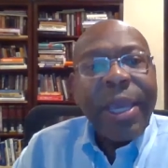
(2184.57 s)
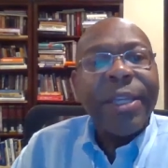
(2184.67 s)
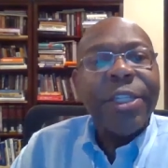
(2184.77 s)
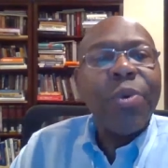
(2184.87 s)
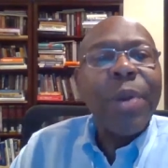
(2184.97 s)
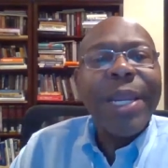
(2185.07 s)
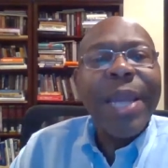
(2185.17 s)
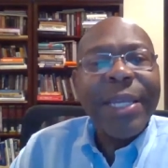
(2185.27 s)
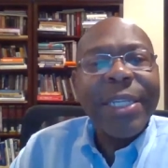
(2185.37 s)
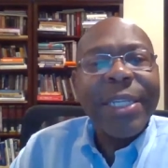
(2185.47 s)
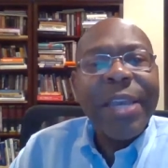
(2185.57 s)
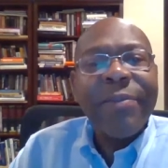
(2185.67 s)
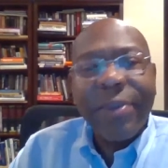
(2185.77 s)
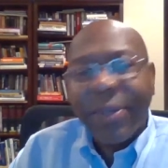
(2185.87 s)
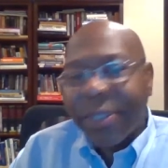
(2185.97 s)
In twenty nineteen,
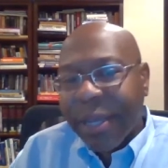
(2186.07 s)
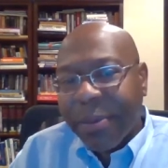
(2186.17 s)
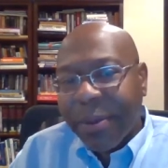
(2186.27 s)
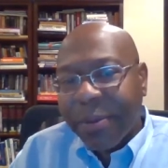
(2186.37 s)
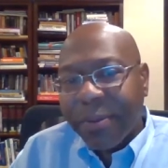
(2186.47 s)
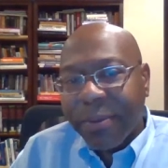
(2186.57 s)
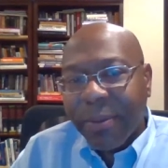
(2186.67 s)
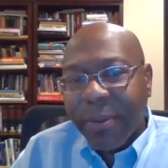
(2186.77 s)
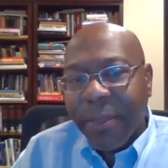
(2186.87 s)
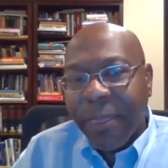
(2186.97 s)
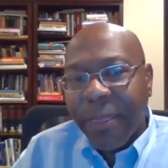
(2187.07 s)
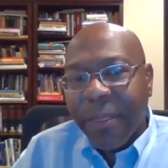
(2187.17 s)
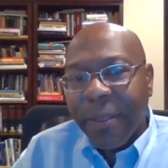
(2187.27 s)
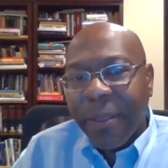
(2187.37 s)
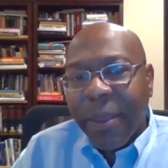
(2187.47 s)
for example,
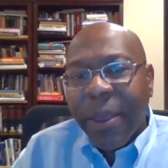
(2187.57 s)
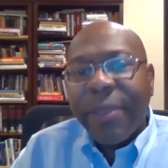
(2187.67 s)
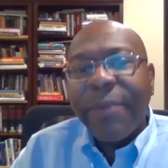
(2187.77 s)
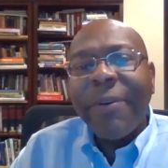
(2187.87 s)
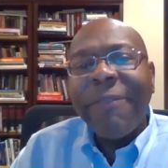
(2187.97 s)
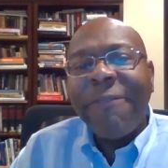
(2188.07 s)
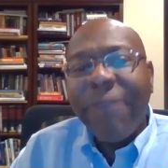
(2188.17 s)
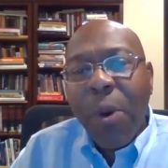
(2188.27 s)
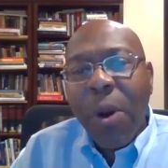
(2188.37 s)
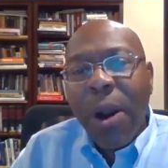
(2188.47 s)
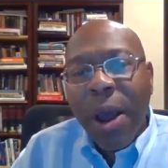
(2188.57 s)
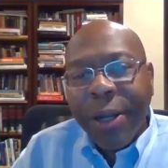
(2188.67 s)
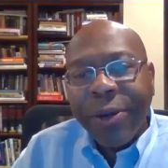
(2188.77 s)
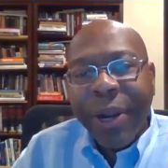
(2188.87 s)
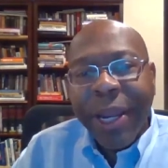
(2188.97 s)
there were four
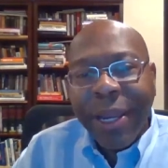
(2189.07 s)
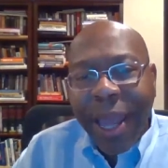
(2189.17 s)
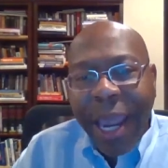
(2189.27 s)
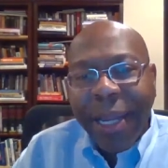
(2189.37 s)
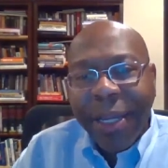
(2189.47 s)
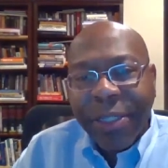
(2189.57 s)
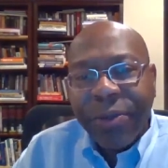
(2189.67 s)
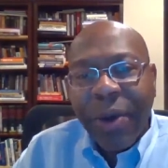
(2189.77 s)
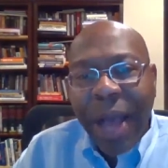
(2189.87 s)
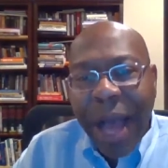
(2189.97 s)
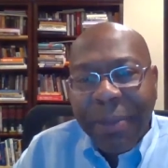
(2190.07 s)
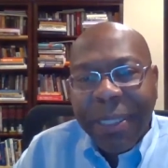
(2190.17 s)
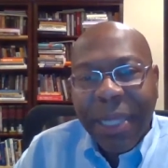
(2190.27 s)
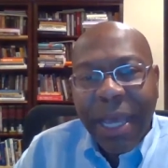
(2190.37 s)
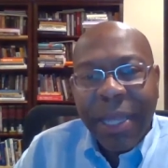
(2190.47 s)
hundred ninety-two
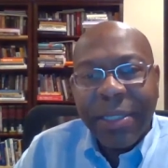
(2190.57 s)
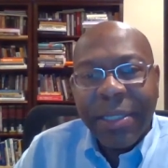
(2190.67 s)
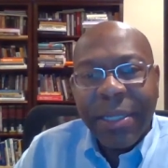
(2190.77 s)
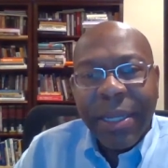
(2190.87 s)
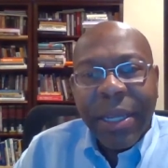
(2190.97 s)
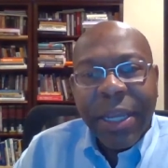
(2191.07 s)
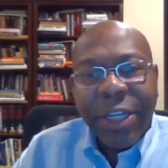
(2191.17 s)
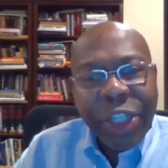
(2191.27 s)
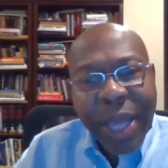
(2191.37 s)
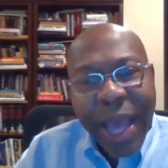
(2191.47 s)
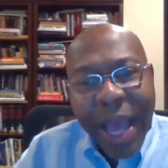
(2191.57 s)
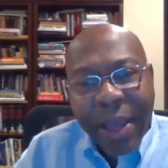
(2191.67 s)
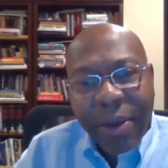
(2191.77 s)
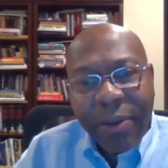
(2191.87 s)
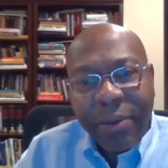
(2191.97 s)
homicides in Chicago,